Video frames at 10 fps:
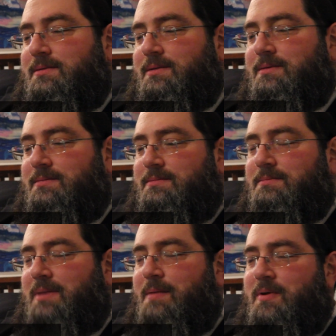in
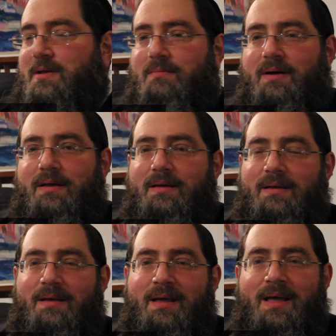my opinion, my
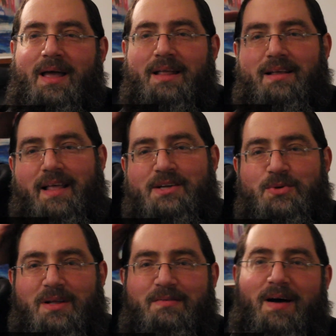
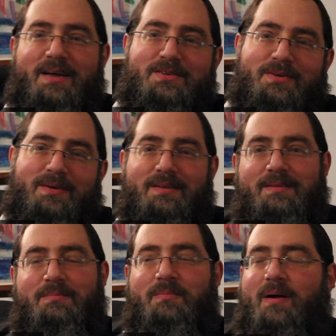intellectual advisor, and
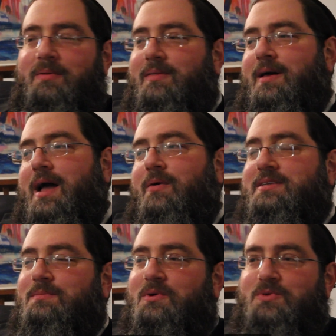probably the guy who has
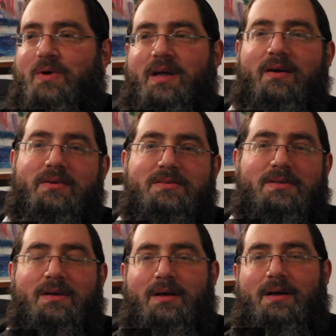the most gray hairs
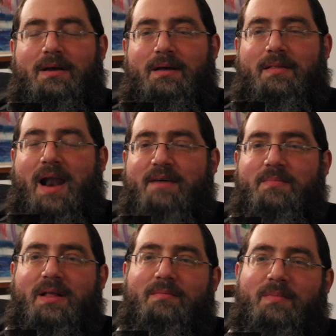that I've
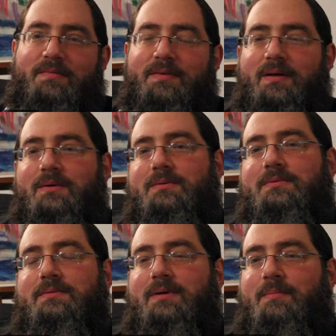met in Buffalo,
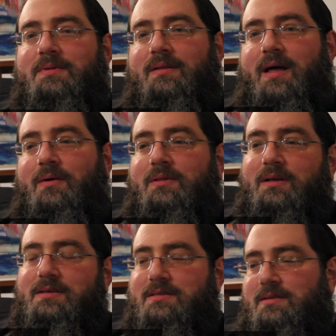up till now at
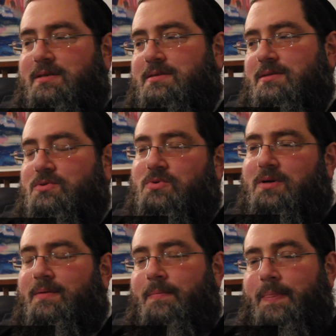least, in this industry.
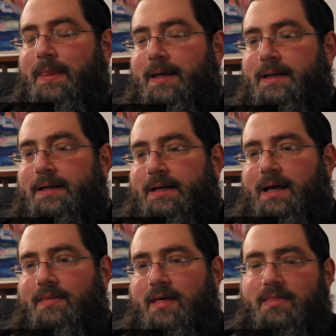
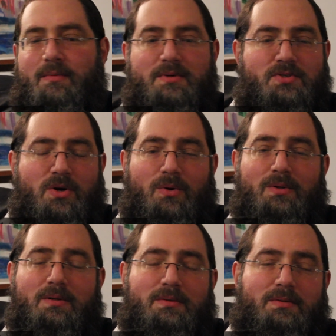And then there was
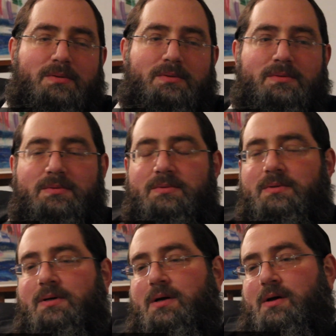Joel, who
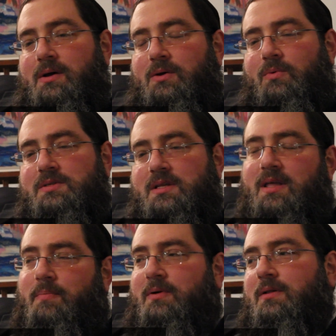was the
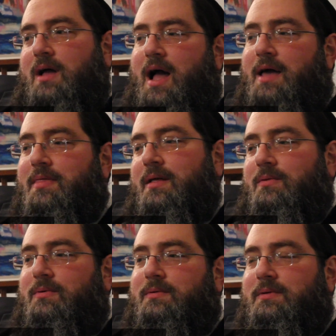typical guy that